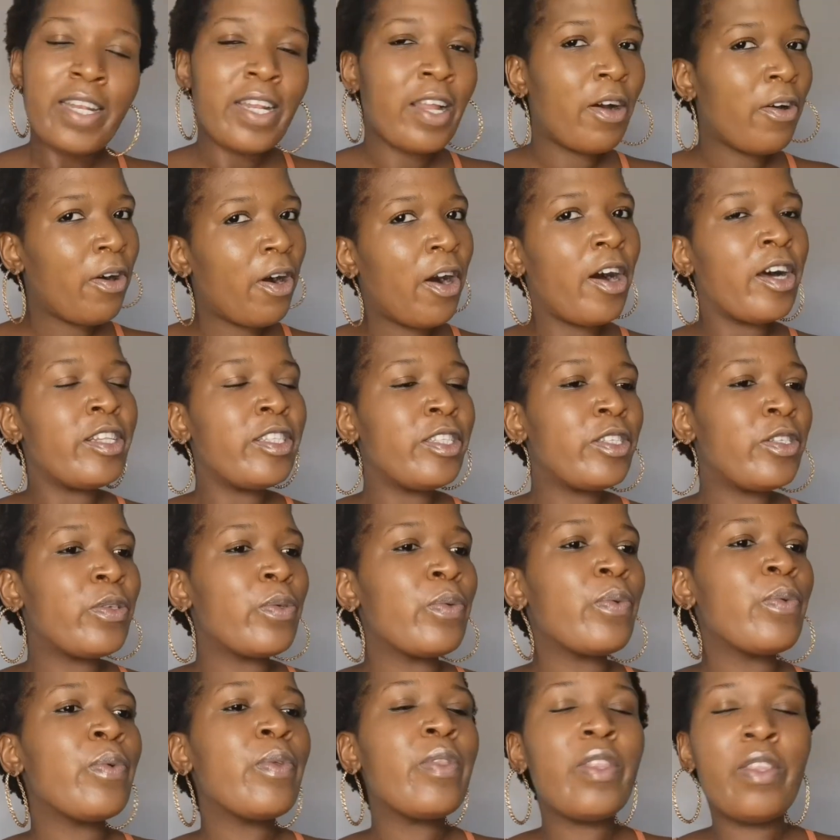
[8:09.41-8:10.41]
Now on
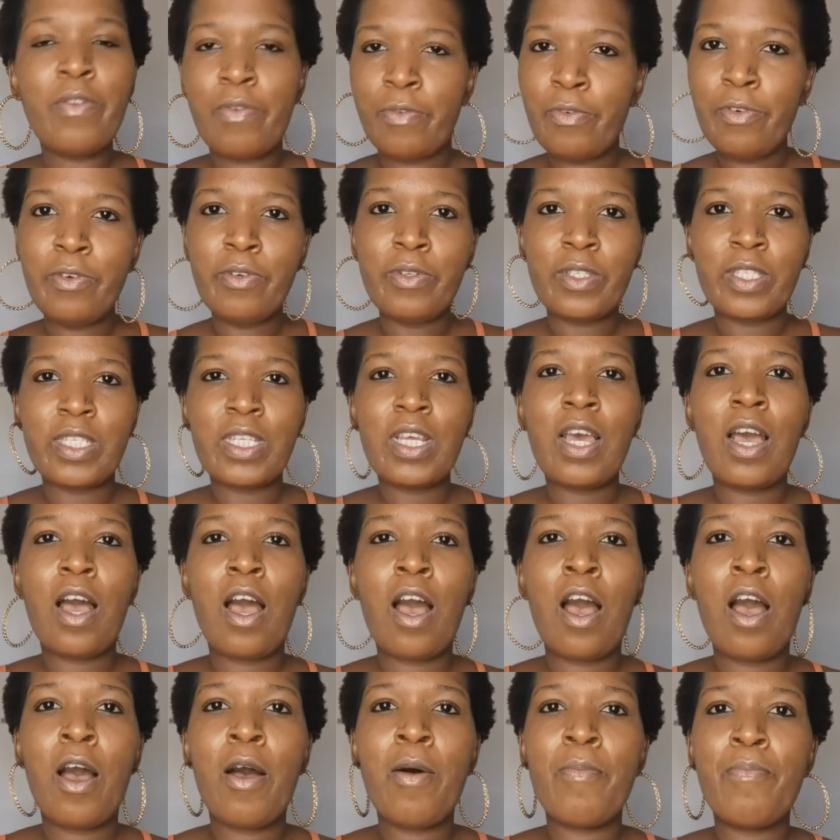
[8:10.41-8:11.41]
to the fruits.
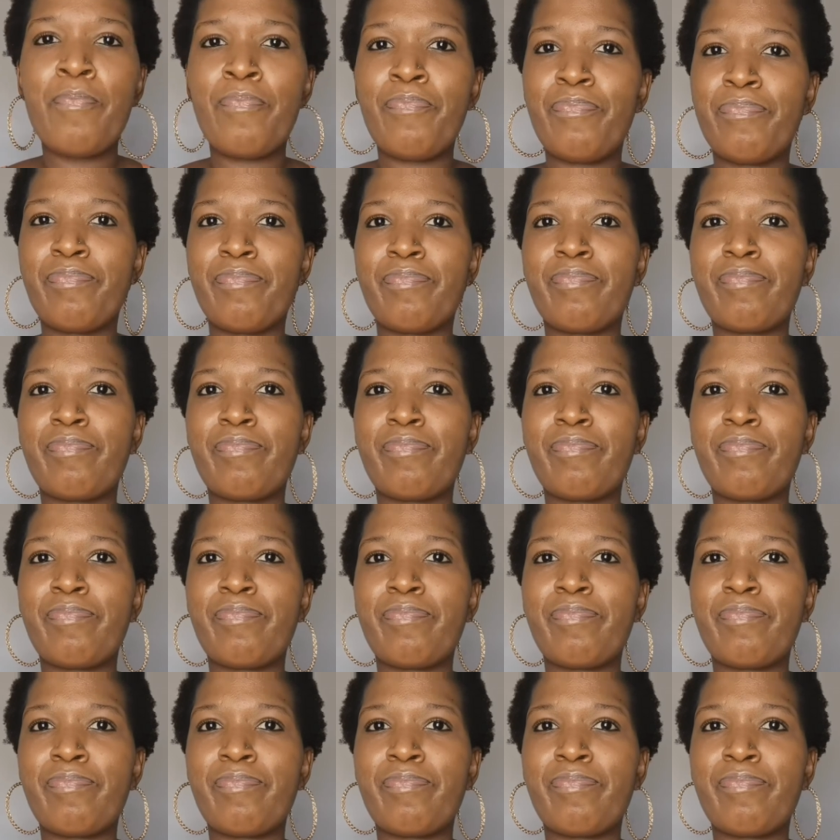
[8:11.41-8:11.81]
Avo.